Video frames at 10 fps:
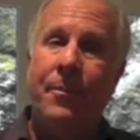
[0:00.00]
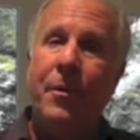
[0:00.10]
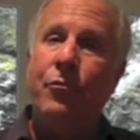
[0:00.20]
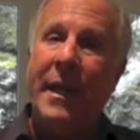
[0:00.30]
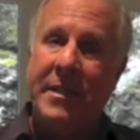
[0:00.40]

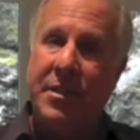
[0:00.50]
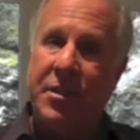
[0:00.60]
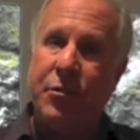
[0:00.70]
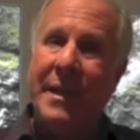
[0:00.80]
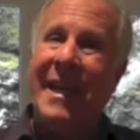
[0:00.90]

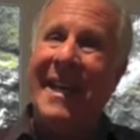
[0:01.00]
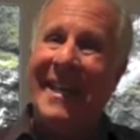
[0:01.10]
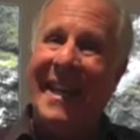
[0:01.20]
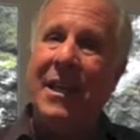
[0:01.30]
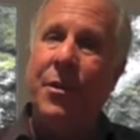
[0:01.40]
registering
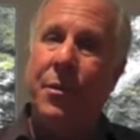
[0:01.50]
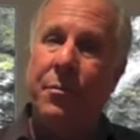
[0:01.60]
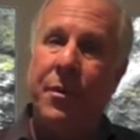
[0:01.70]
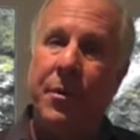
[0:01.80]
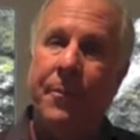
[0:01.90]
and getting
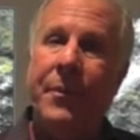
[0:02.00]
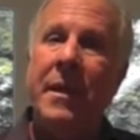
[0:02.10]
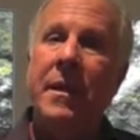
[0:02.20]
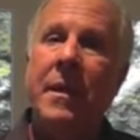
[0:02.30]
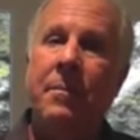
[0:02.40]
through
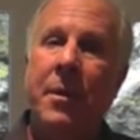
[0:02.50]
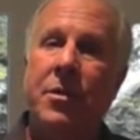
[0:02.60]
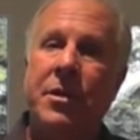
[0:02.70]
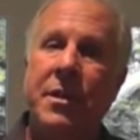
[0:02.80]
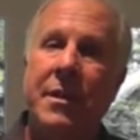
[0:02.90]
the
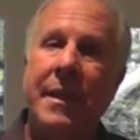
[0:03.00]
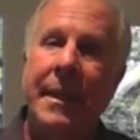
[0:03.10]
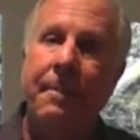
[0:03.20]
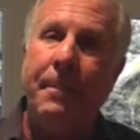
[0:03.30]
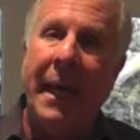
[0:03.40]
emotional
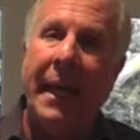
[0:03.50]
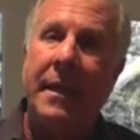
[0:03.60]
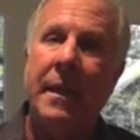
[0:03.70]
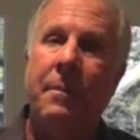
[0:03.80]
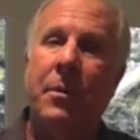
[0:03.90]

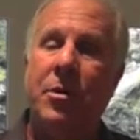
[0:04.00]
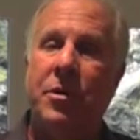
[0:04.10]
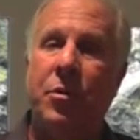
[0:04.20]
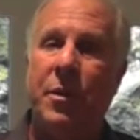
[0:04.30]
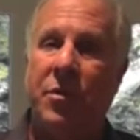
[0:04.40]
impact and
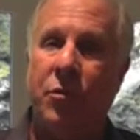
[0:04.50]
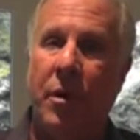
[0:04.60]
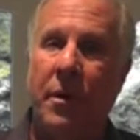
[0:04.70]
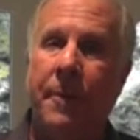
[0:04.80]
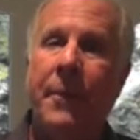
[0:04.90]
emotional
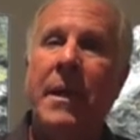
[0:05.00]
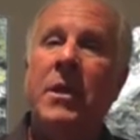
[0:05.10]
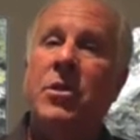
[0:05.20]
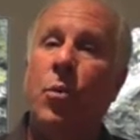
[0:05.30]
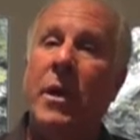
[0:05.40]
withdrawal.
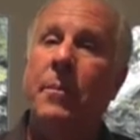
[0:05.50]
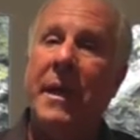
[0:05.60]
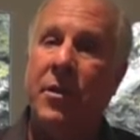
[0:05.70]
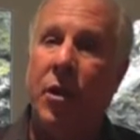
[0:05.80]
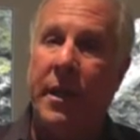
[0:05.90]
So what am
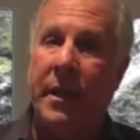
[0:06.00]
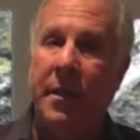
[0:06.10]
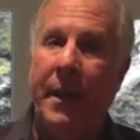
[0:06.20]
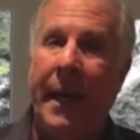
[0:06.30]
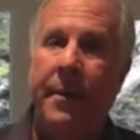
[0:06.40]
I talking
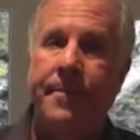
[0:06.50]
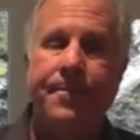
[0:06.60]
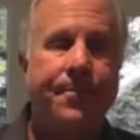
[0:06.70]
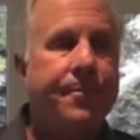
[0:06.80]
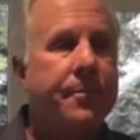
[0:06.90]
about
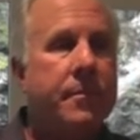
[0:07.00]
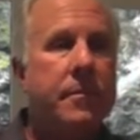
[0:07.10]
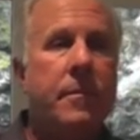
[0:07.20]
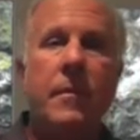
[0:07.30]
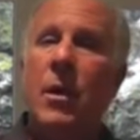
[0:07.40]

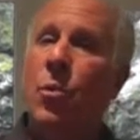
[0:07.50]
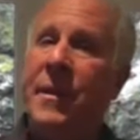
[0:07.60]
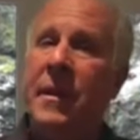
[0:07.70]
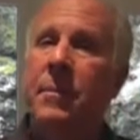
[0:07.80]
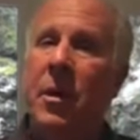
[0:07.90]

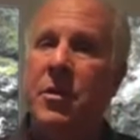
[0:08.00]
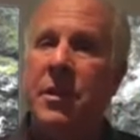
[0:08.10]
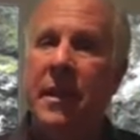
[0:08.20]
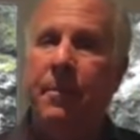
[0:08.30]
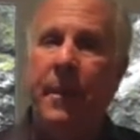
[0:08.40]
with the
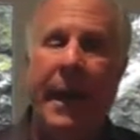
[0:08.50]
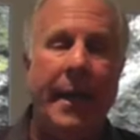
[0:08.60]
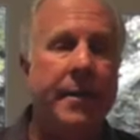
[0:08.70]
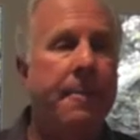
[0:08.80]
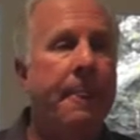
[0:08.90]
emotional
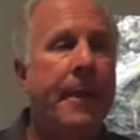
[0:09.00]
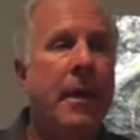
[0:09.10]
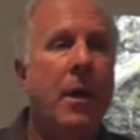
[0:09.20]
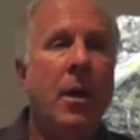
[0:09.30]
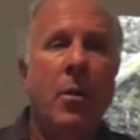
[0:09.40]
impact?
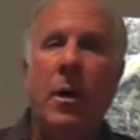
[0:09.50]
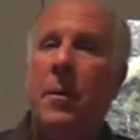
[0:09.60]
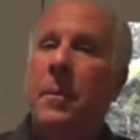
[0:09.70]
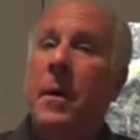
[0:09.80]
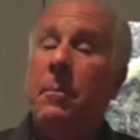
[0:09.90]

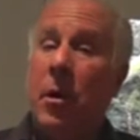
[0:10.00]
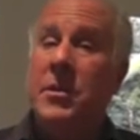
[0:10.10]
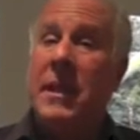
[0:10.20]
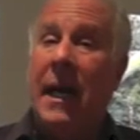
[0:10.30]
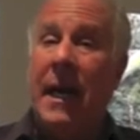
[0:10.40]
Well,
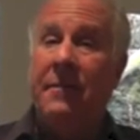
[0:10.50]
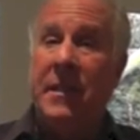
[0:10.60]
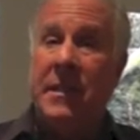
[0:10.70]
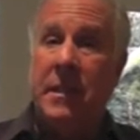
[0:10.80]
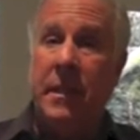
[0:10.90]
most
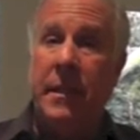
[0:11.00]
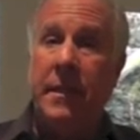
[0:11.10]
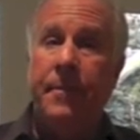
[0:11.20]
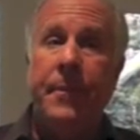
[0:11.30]
obviously,